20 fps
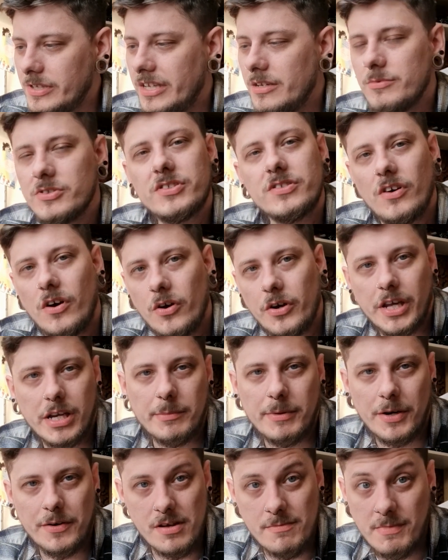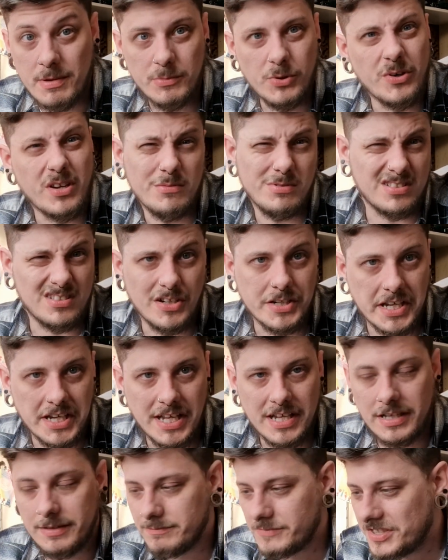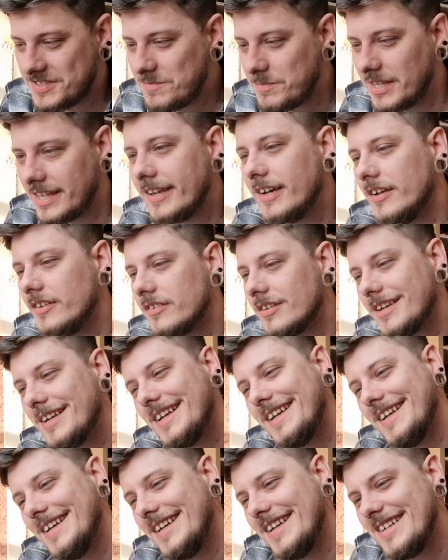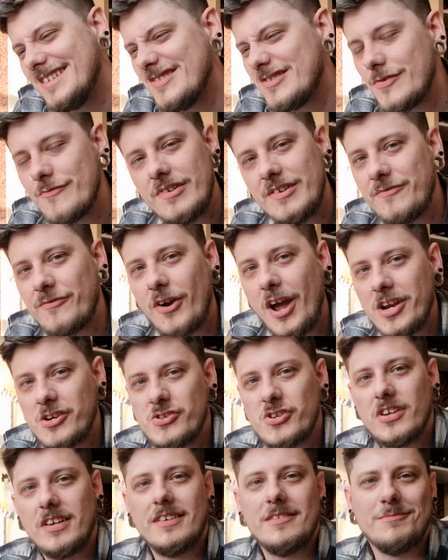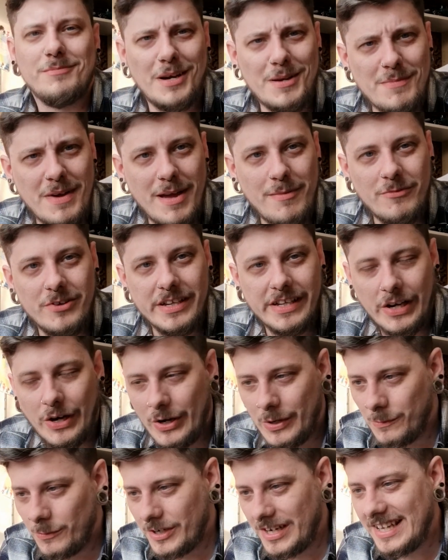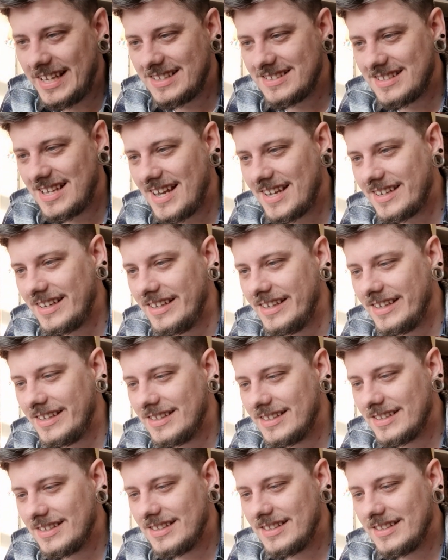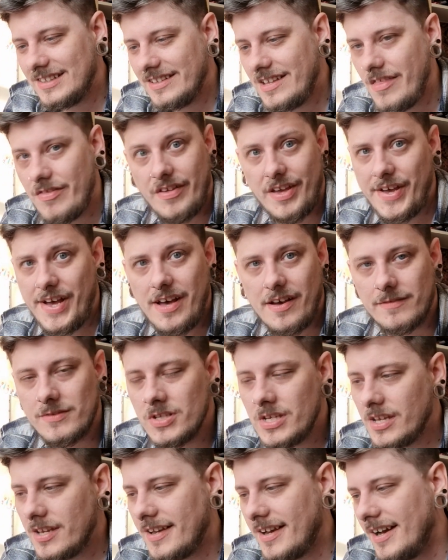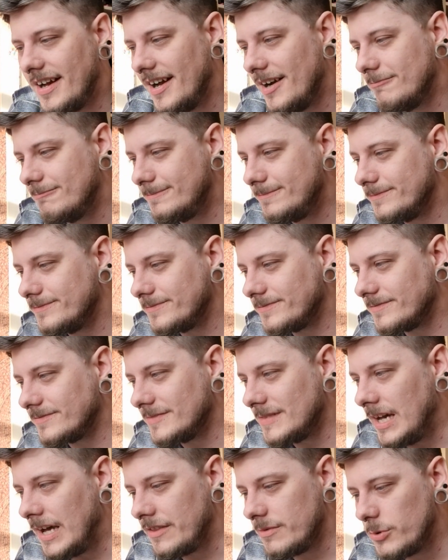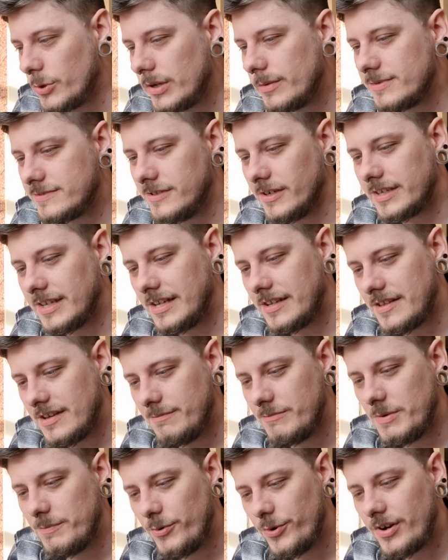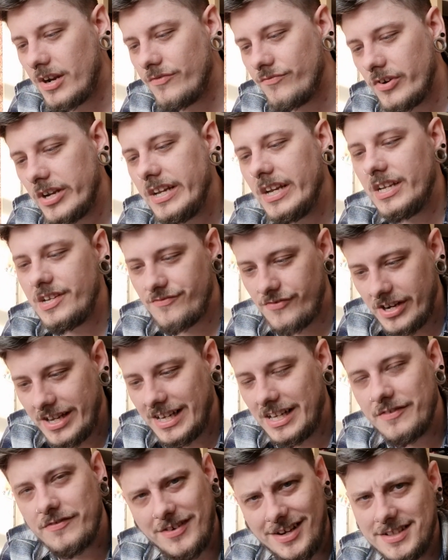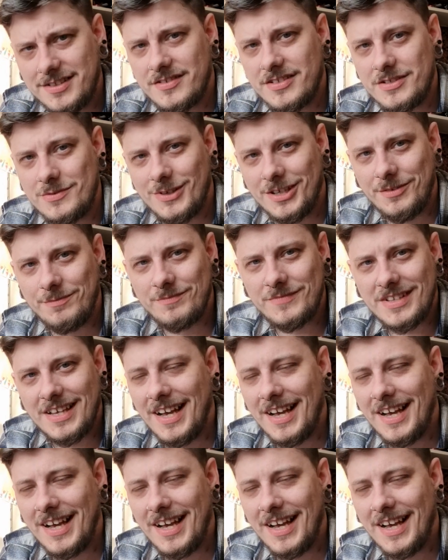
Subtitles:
he was talking about them, the more I was looking at them, just to refresh my memory on what exactly they are. And the more I was looking at them, the more I really, really fancied one.